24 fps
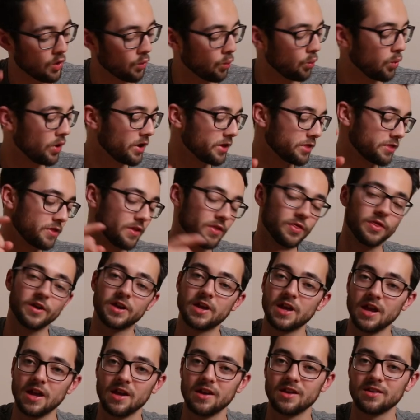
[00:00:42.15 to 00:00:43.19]
with the
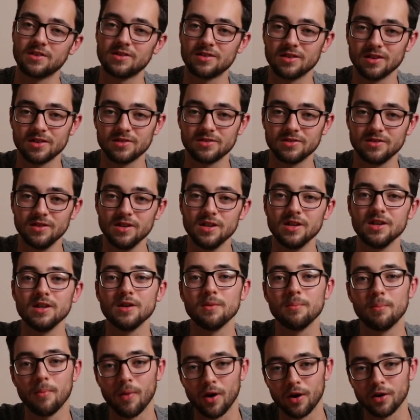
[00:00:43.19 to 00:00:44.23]
Canon 6D
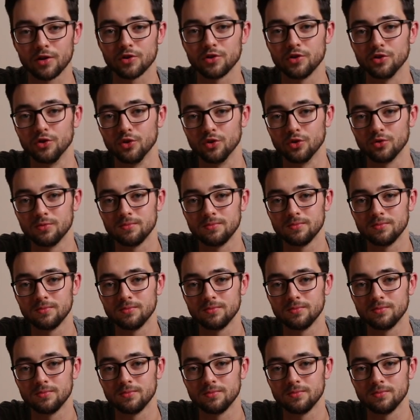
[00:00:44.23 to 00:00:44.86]
Mark II.